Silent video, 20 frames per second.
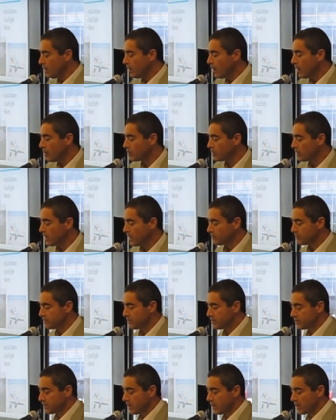Upper left
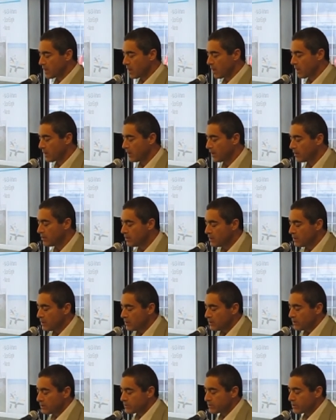is Icana.
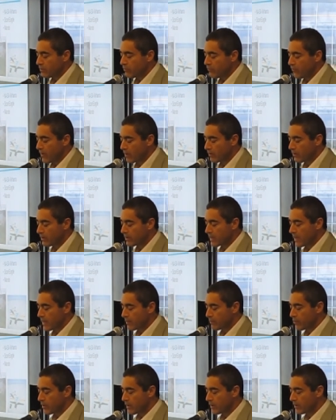So following
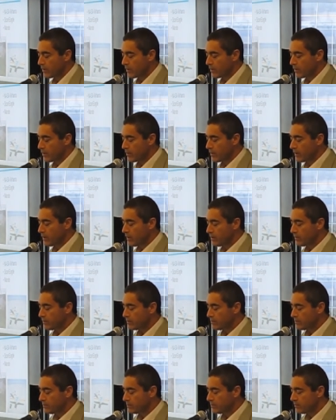that Predator
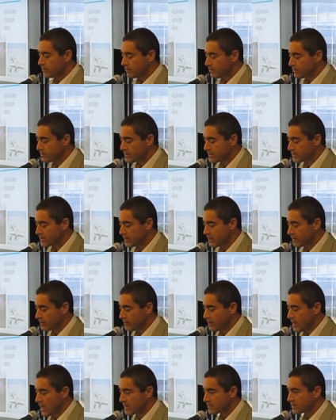testing,
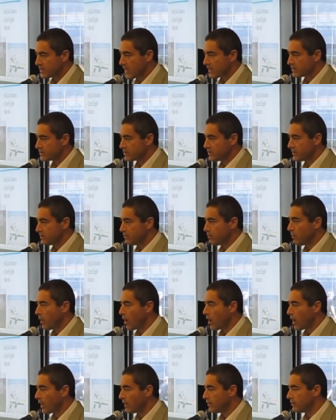NASA actually
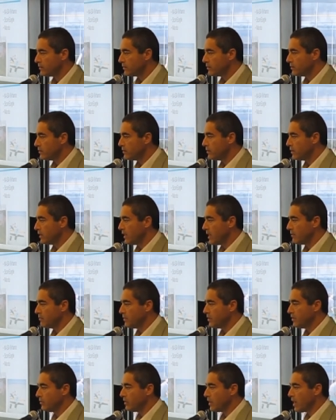bought an
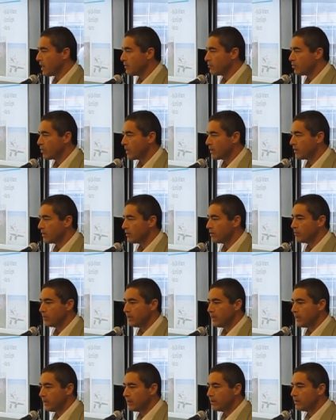MQ-9 Predator
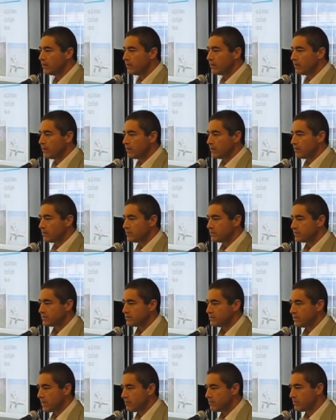B. It's
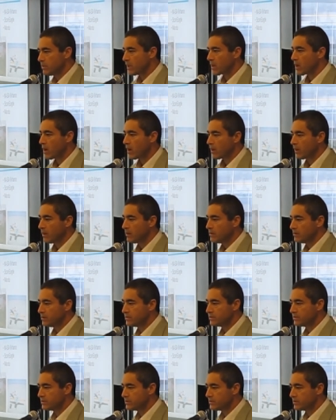named Icana.
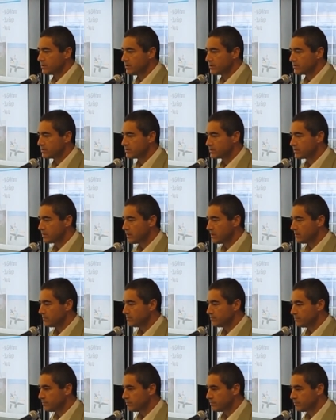It's
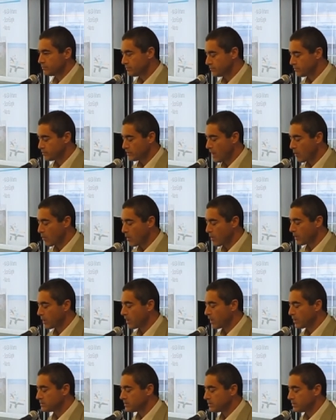not
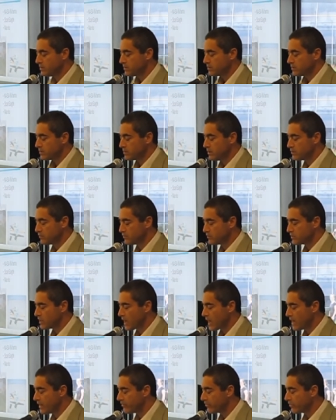weaponized, it's for
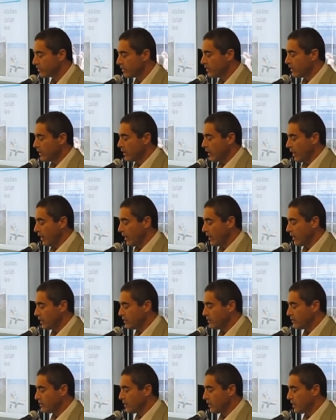science.
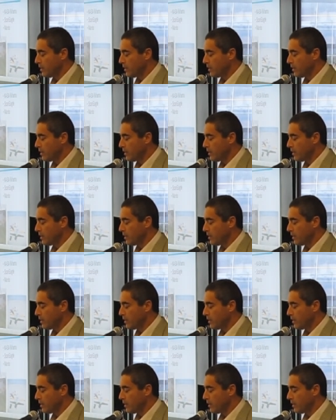And